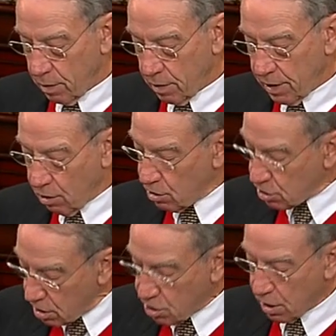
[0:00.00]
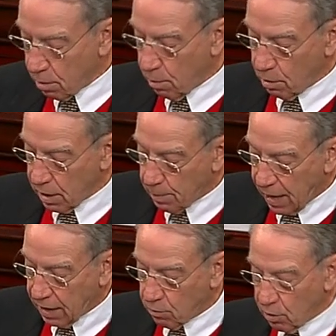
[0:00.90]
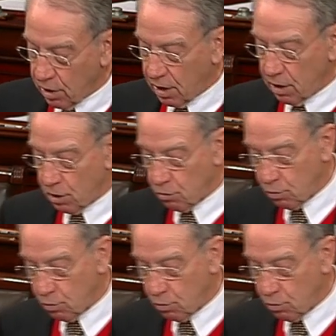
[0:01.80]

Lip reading: There is considerable debate within this